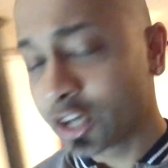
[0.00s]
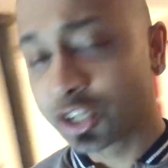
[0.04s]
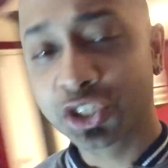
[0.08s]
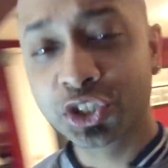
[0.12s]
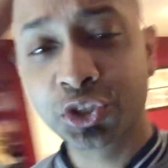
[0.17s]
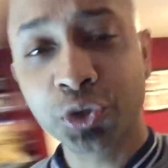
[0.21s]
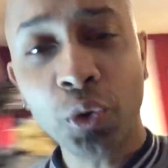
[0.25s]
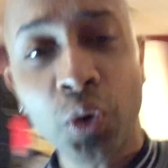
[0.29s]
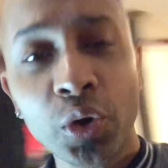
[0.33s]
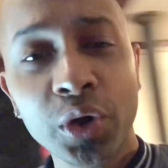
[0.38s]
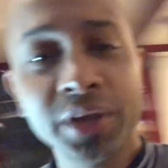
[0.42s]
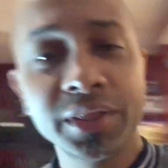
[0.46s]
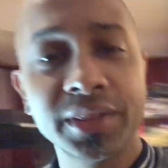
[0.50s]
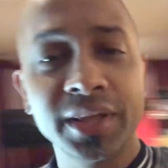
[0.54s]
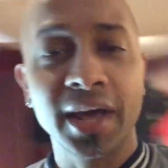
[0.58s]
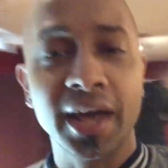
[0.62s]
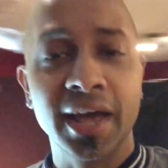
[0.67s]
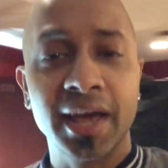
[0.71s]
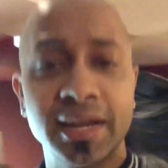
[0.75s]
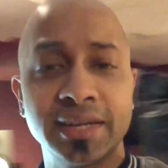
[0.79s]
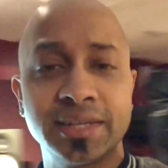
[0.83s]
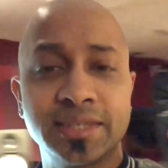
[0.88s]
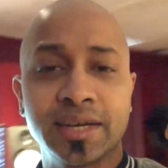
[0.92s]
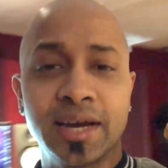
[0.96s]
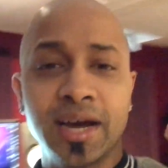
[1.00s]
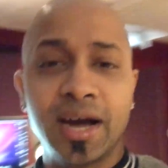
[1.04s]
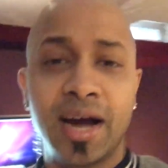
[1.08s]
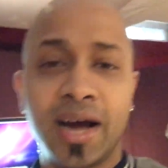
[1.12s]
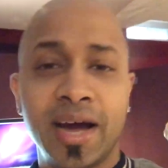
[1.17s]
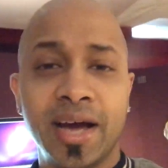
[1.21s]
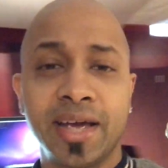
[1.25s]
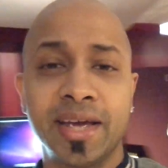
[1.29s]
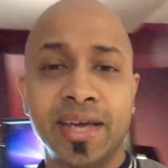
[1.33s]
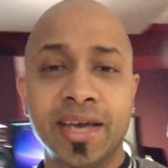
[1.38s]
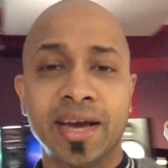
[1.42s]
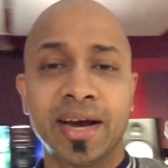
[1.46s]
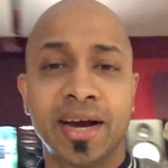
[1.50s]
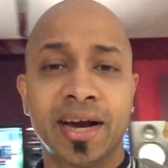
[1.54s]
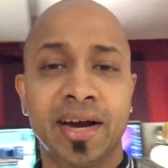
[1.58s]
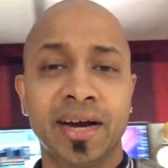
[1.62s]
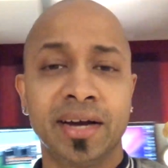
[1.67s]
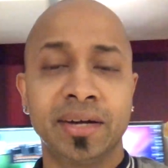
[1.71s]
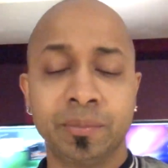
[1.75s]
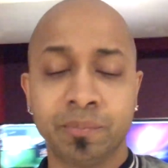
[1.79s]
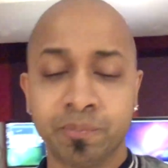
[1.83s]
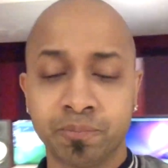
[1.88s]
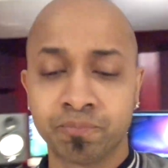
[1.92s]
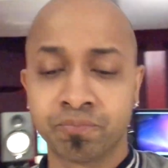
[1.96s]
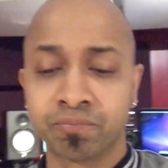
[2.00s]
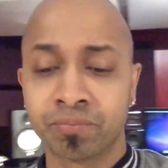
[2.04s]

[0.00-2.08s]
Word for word: a story that I uh,